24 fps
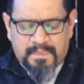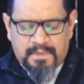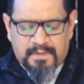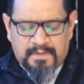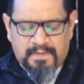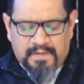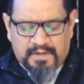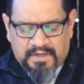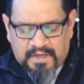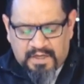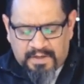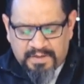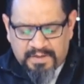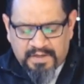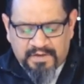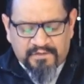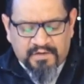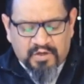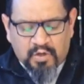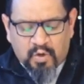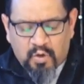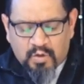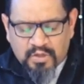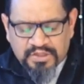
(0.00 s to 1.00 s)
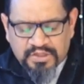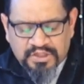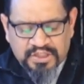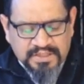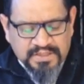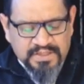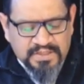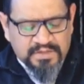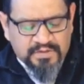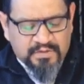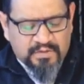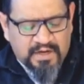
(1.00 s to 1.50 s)
The coming of our Lord
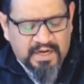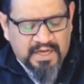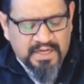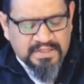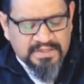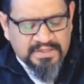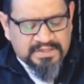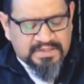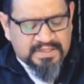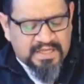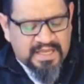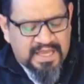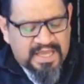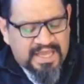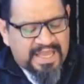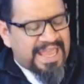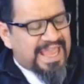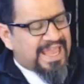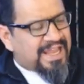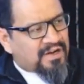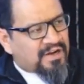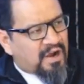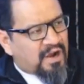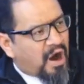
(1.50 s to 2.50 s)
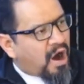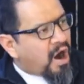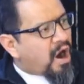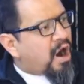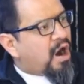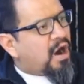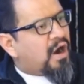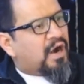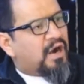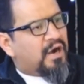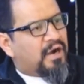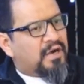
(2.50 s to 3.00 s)
Jesus Christ and
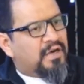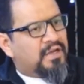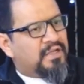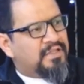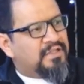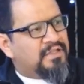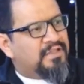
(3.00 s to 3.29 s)
our,